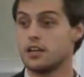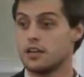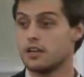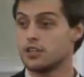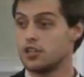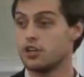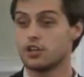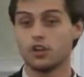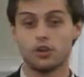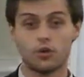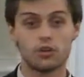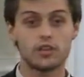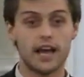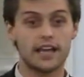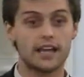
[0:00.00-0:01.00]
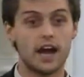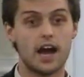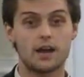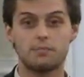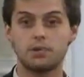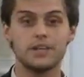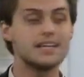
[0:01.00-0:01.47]
to the Lord thy
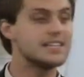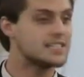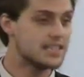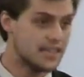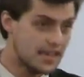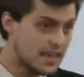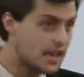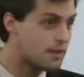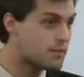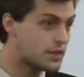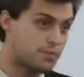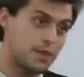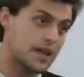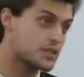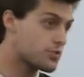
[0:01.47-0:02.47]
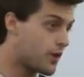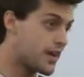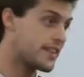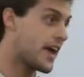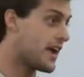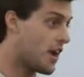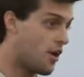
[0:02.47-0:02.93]
God, pleasing Him in the best way
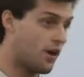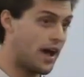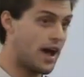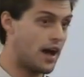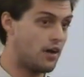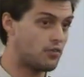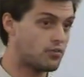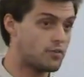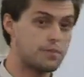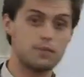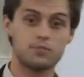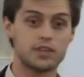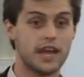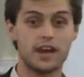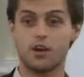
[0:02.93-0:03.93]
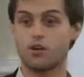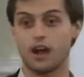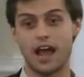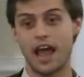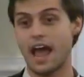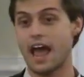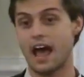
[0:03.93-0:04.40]
they know how. Remember, they don't
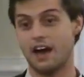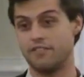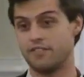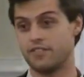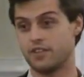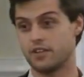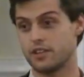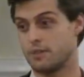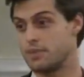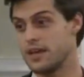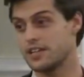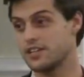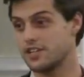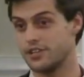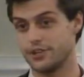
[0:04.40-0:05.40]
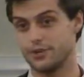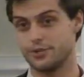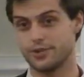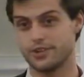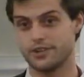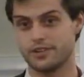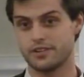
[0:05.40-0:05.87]
have the Pentateuch.
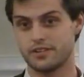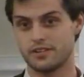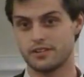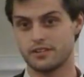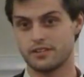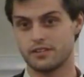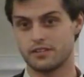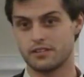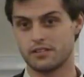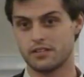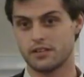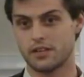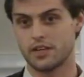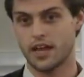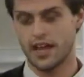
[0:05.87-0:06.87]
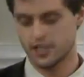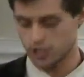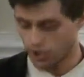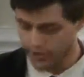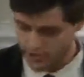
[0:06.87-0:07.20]
And so it's